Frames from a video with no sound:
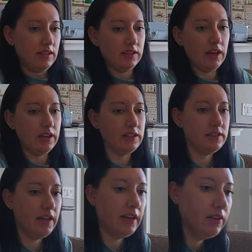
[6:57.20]
and cut it
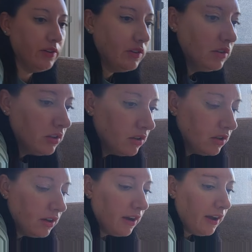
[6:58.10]
down
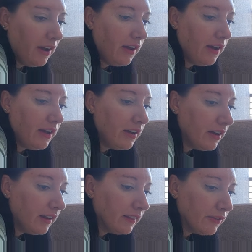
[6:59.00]

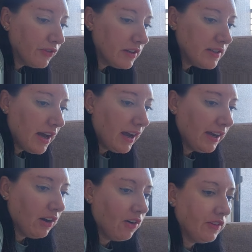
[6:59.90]
and left the
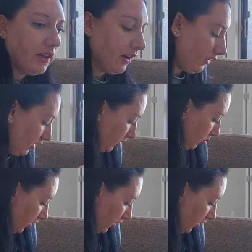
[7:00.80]
tag on the other